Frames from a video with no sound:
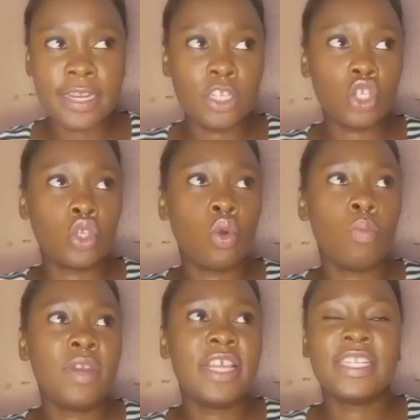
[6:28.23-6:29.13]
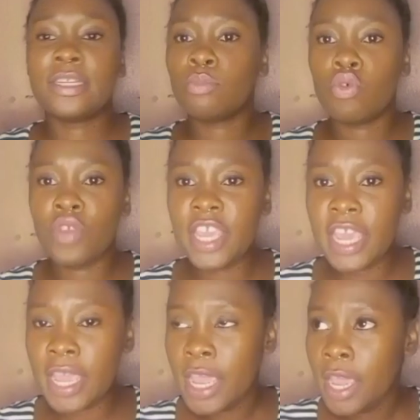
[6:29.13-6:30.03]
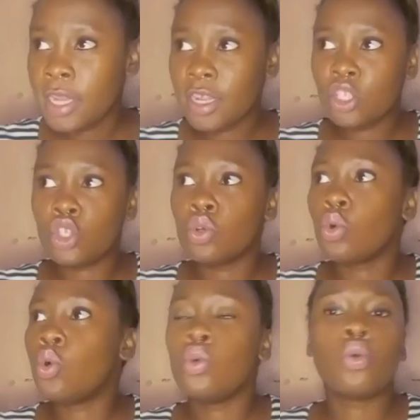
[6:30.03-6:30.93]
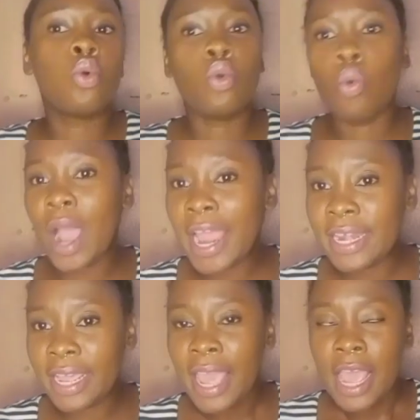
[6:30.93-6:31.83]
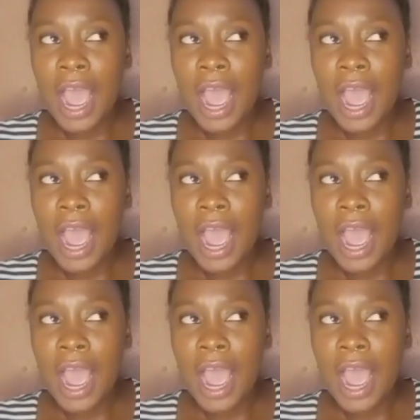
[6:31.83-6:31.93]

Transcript: that's your Mlenze Monye, that's your Khulukhulwane.